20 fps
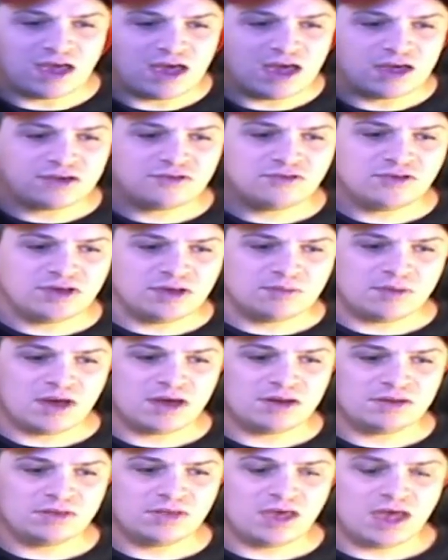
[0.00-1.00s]
actually
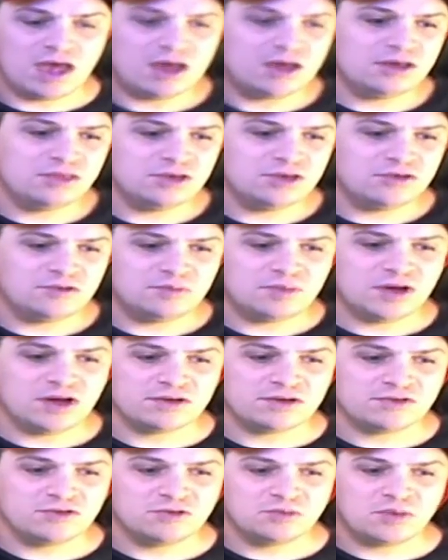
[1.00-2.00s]
about out of this
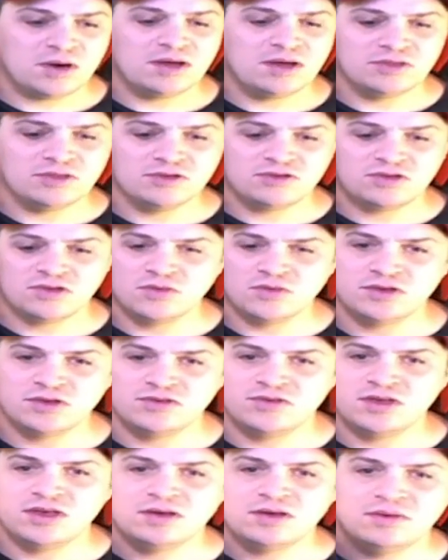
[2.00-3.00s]
box is probably the
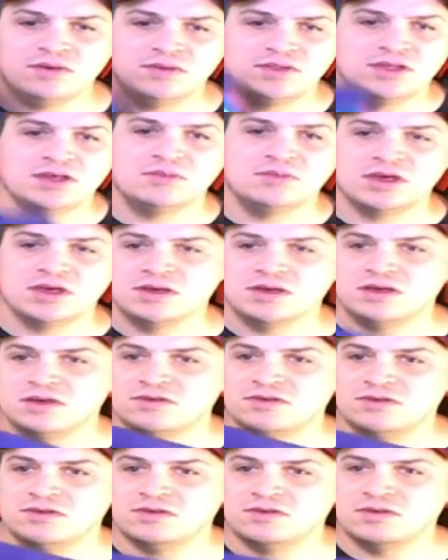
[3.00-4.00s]
squishy, only
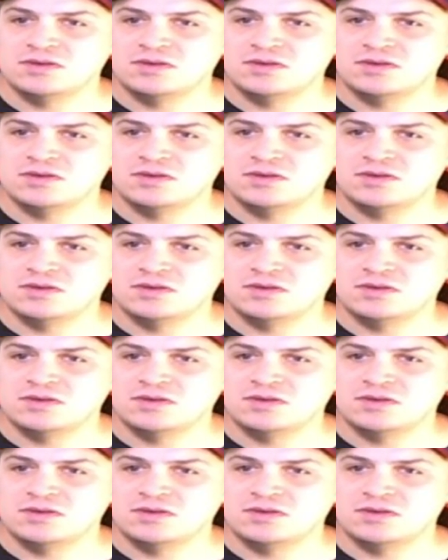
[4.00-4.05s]
because,